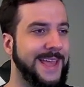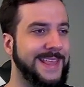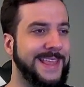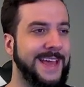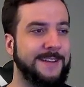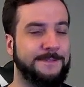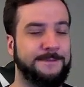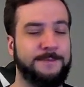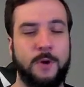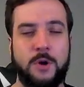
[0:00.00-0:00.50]
and
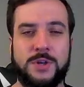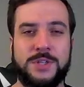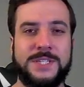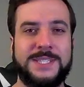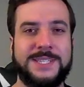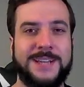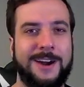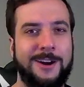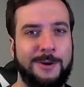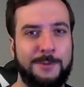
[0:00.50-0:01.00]
that
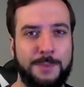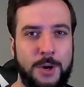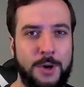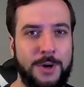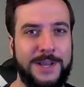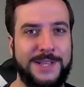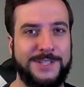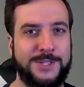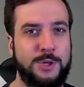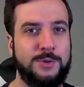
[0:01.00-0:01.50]
forces our
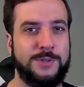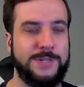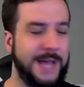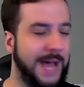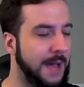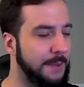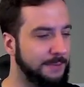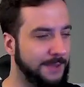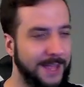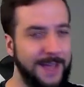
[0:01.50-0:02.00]
opponent to
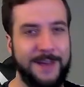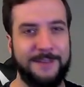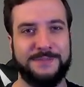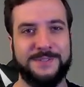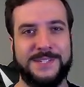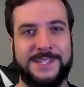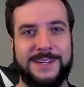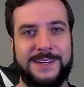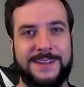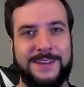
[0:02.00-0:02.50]
top
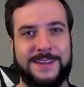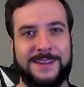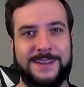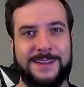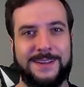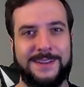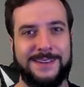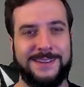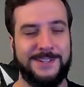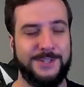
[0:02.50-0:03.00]
left.
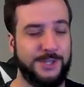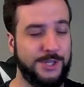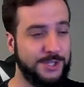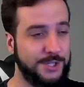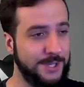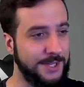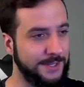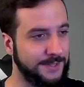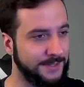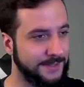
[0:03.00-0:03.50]

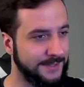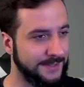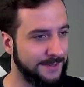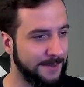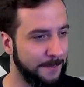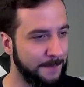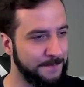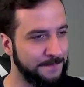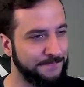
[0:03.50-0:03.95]
GG's.